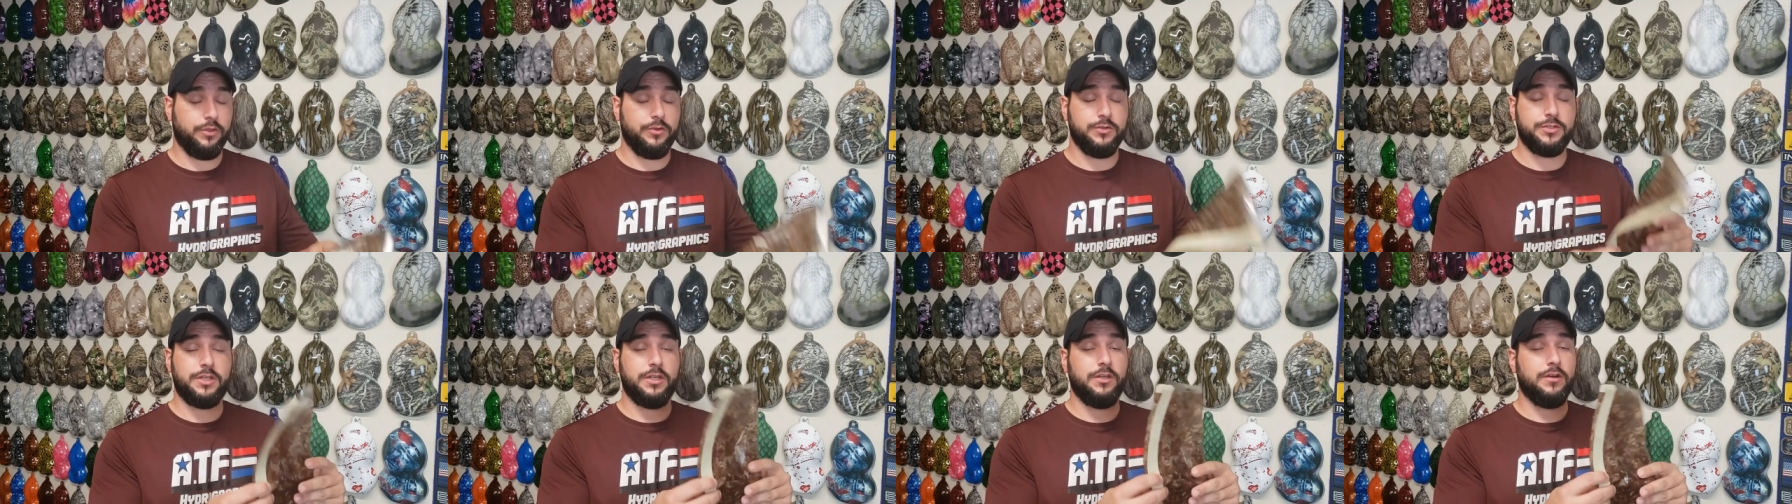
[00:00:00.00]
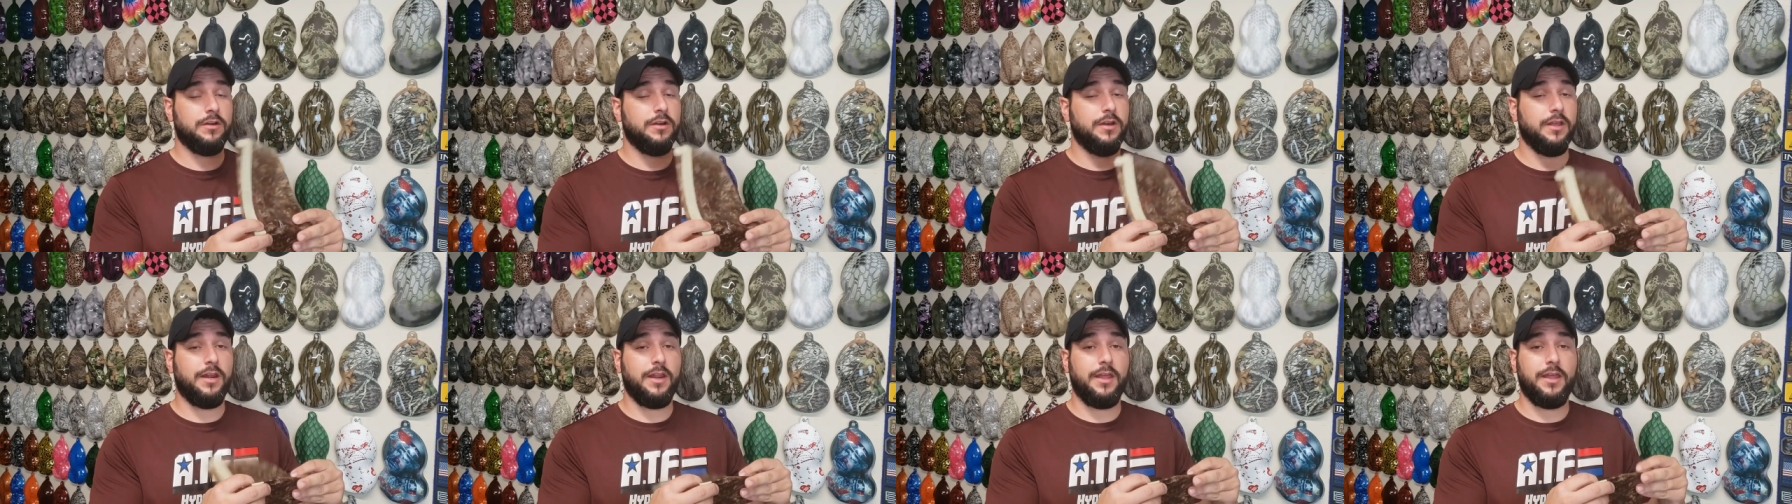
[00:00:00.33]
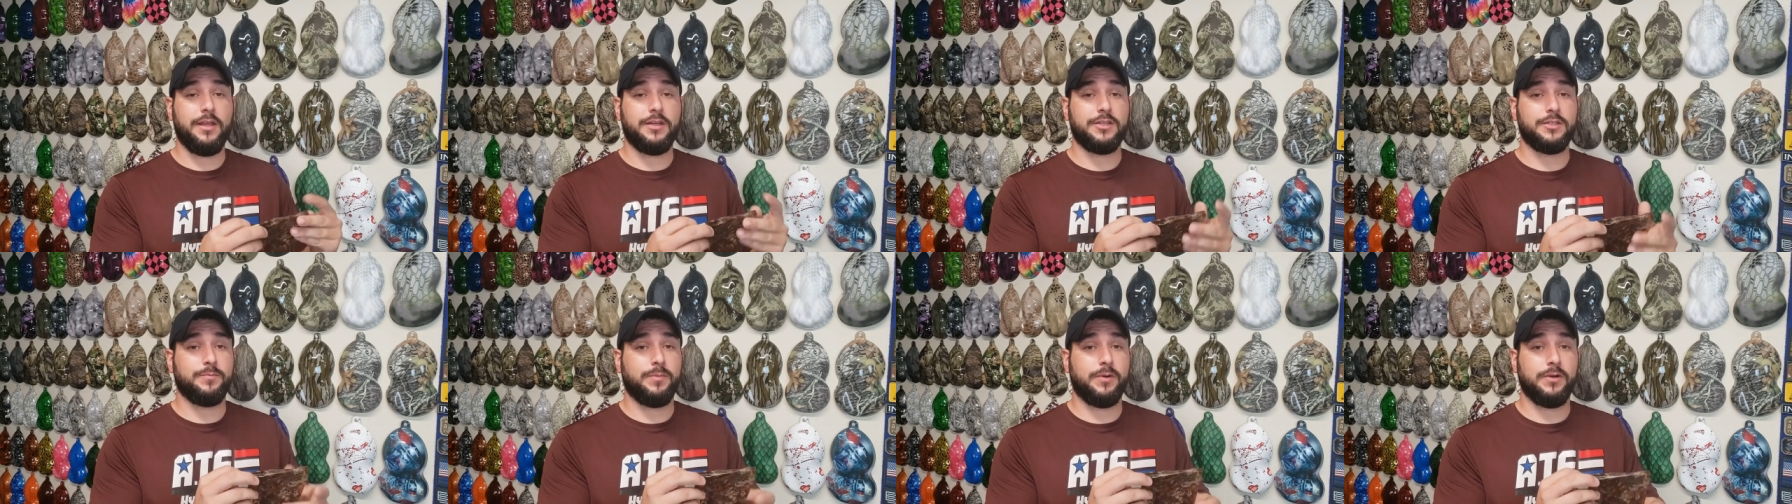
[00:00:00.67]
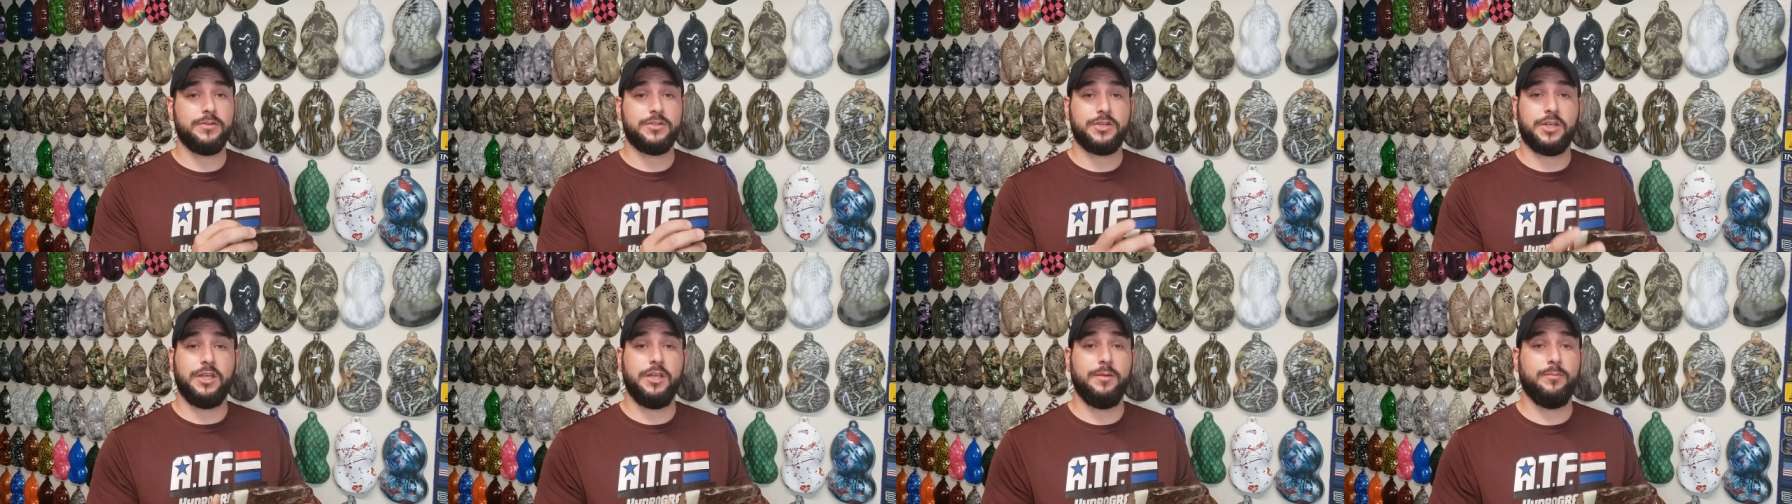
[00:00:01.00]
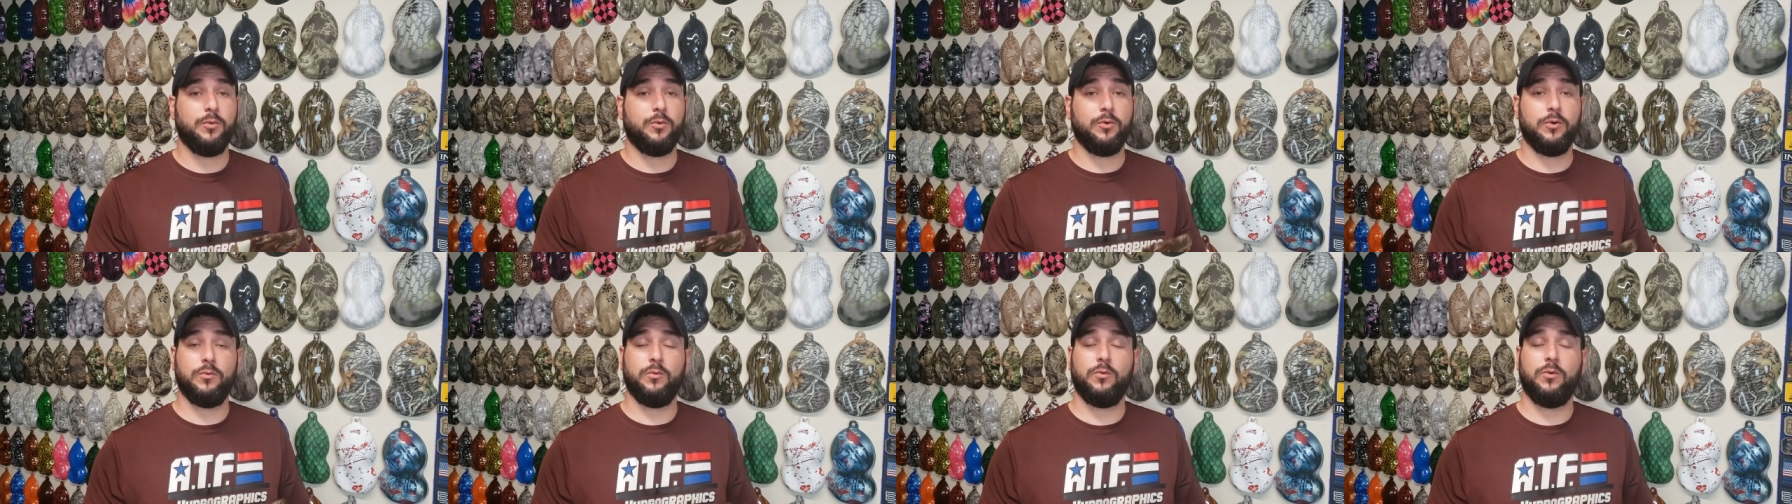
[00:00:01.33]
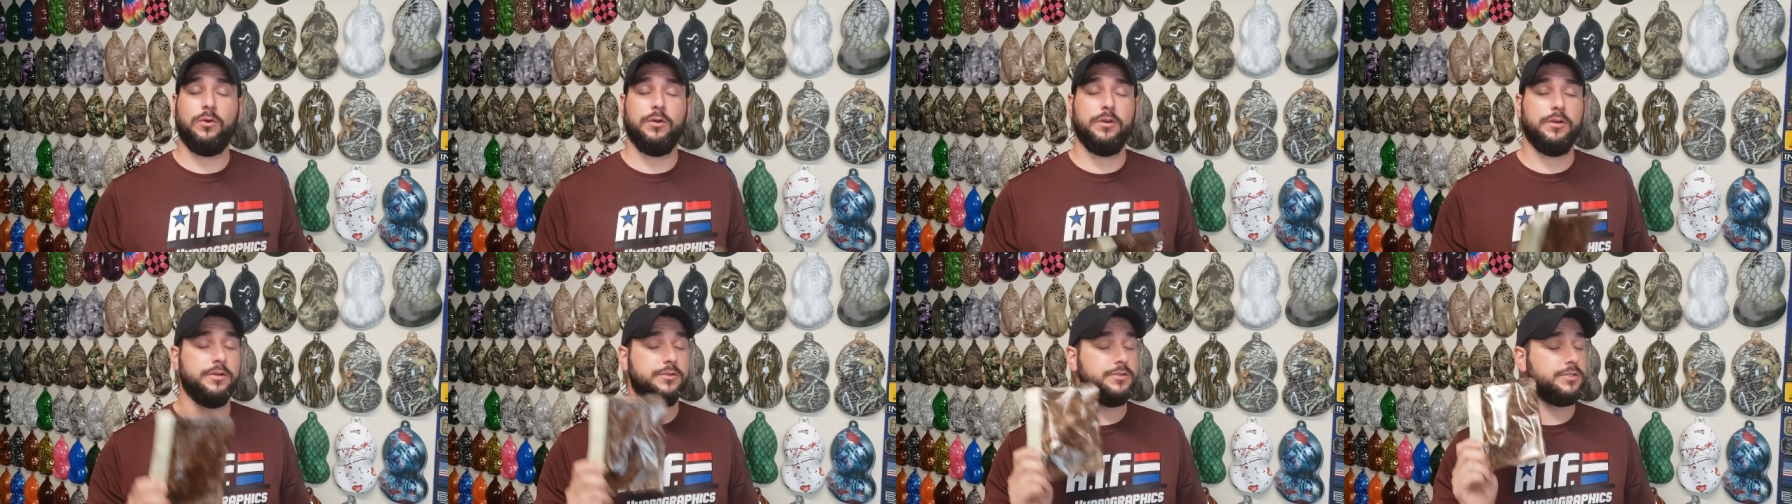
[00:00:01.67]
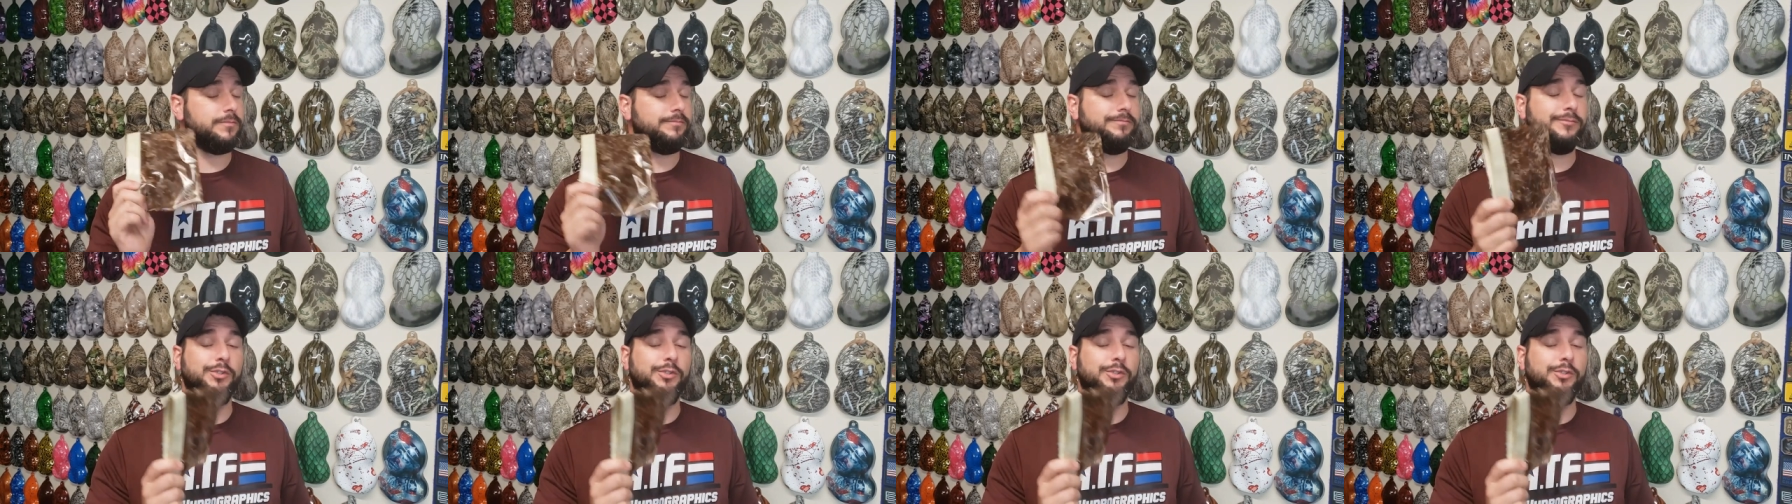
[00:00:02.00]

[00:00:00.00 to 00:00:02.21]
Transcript: those internet experts, keyboard warriors,